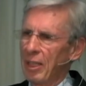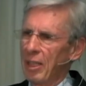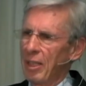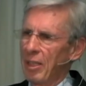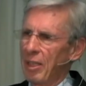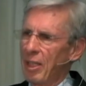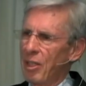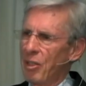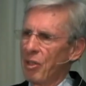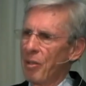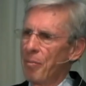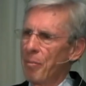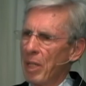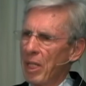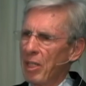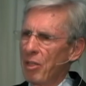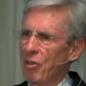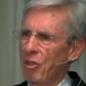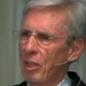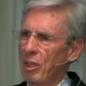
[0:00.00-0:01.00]
these
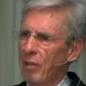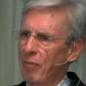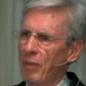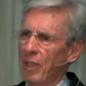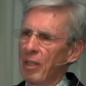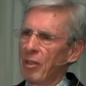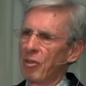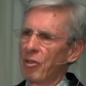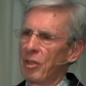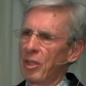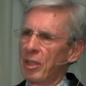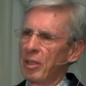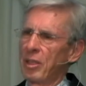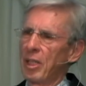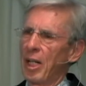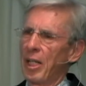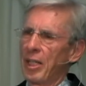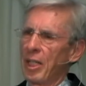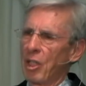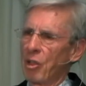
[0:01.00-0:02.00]
amazing events that
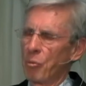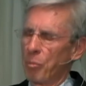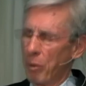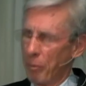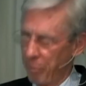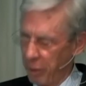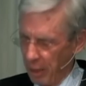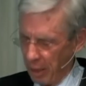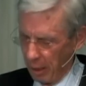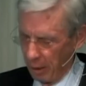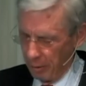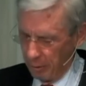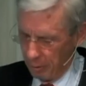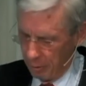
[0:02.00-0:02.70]
God has prepared.